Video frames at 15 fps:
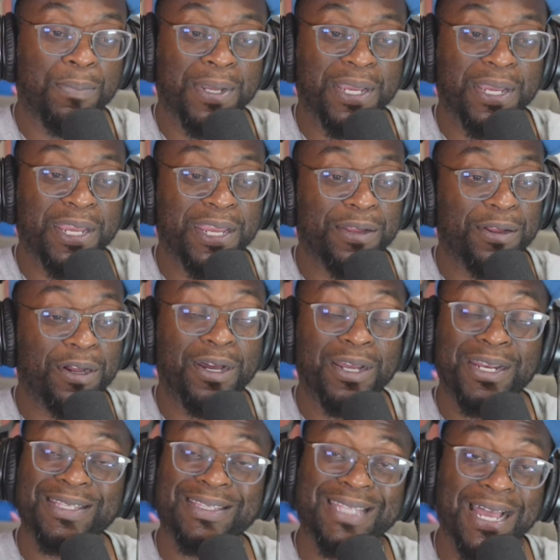Man,
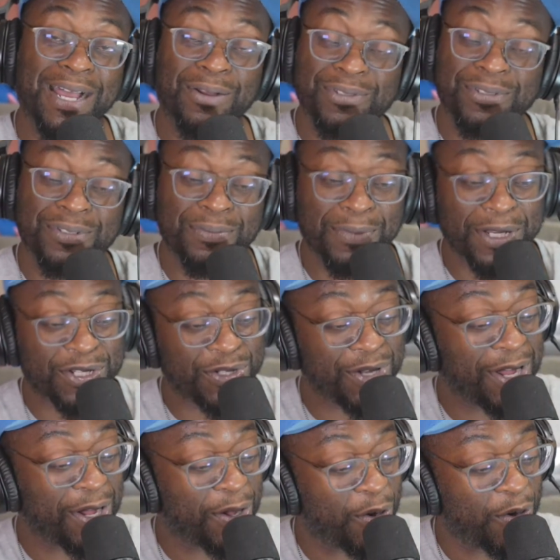100,000, make sure
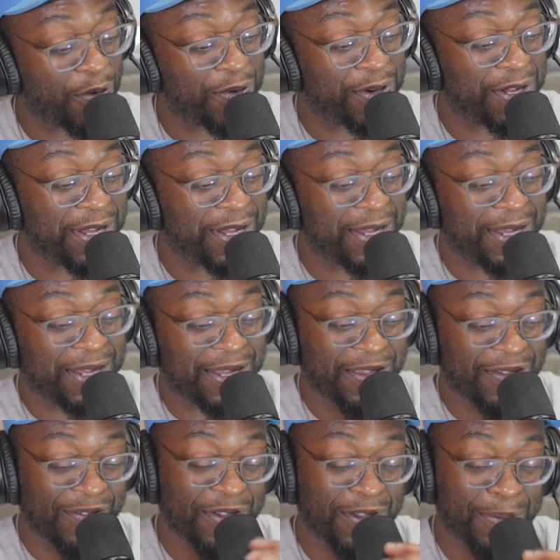y'all go over there and
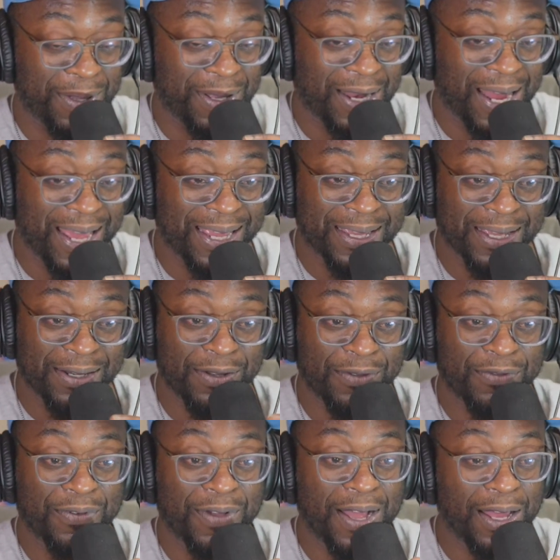give him a like and a
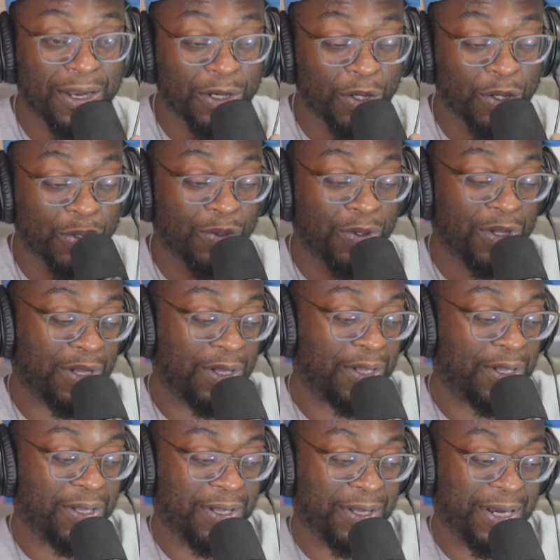follow.
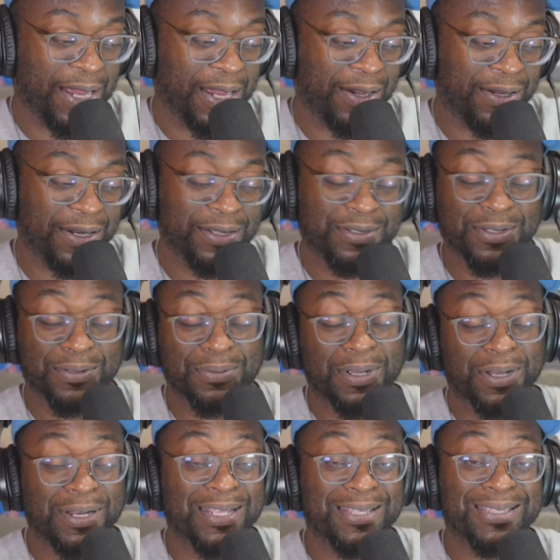That
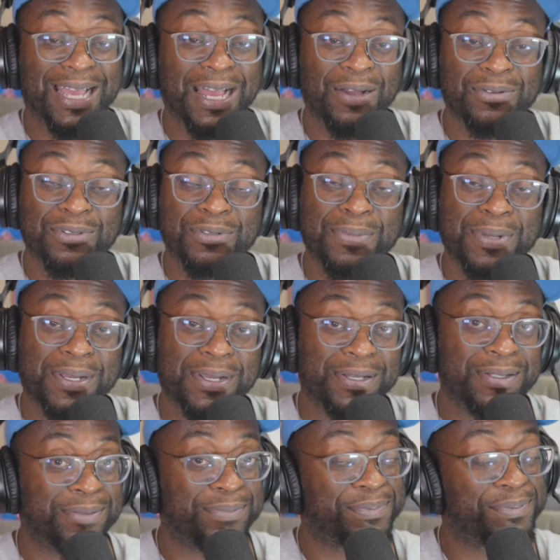100,000,
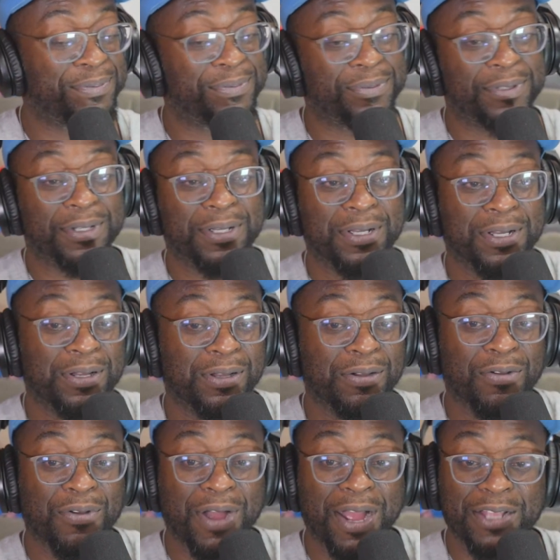man,
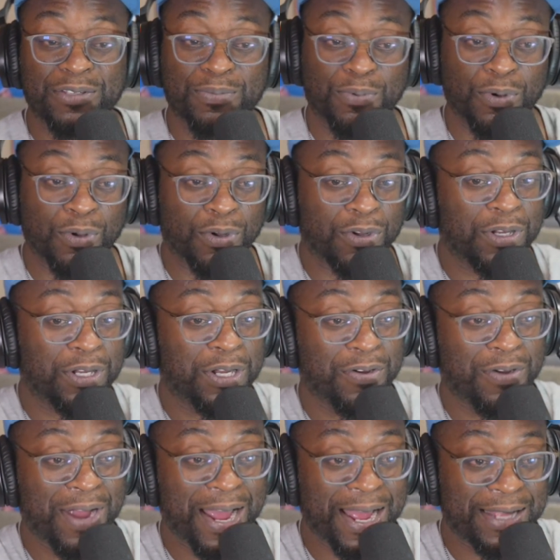congrats, bro.
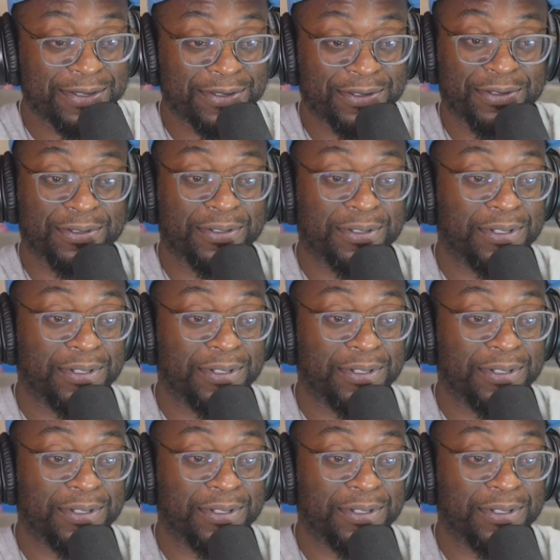Congrats.